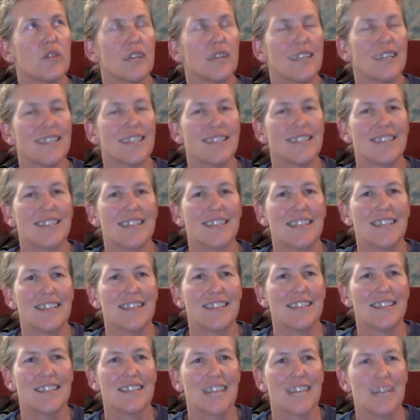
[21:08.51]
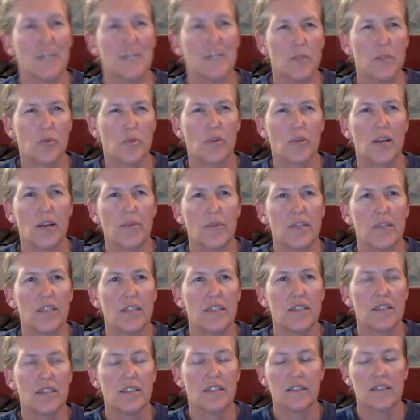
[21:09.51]
understand the safety
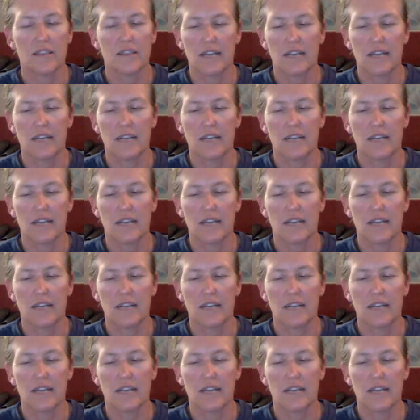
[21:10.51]
parameters.